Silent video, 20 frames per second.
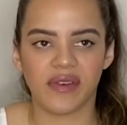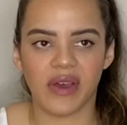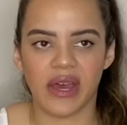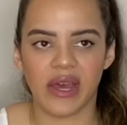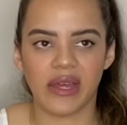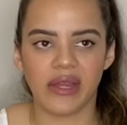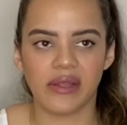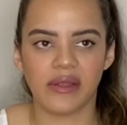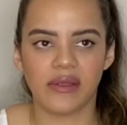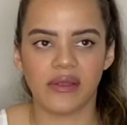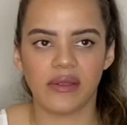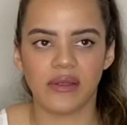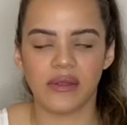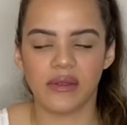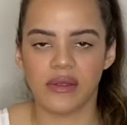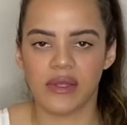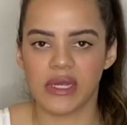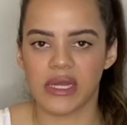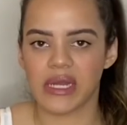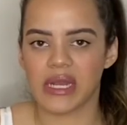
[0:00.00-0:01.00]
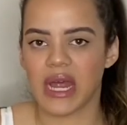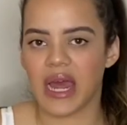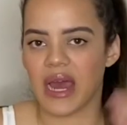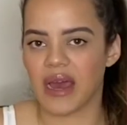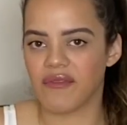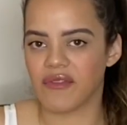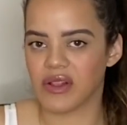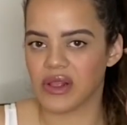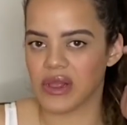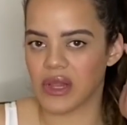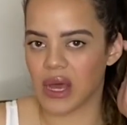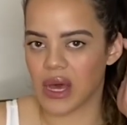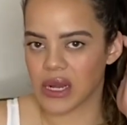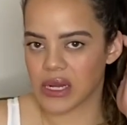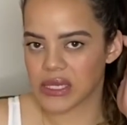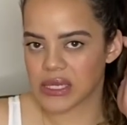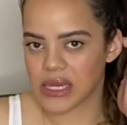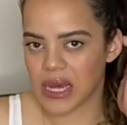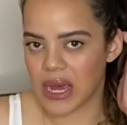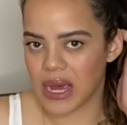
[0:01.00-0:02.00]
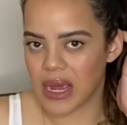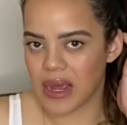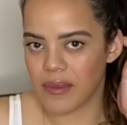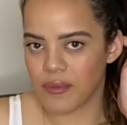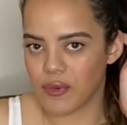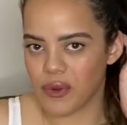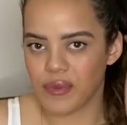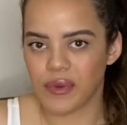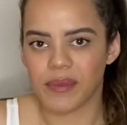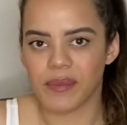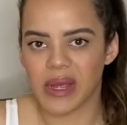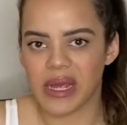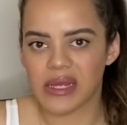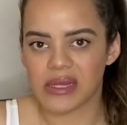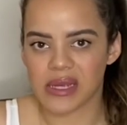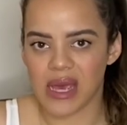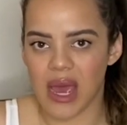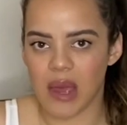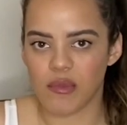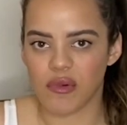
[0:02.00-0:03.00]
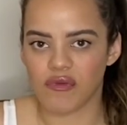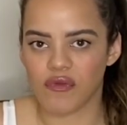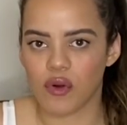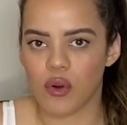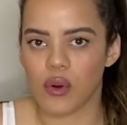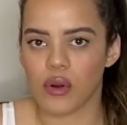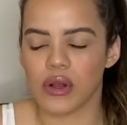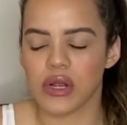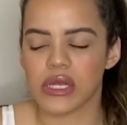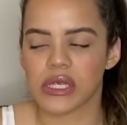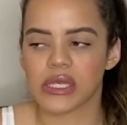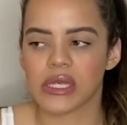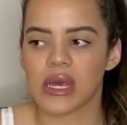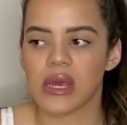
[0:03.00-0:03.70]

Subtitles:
I didn't have a lot of time. We would make time, of course,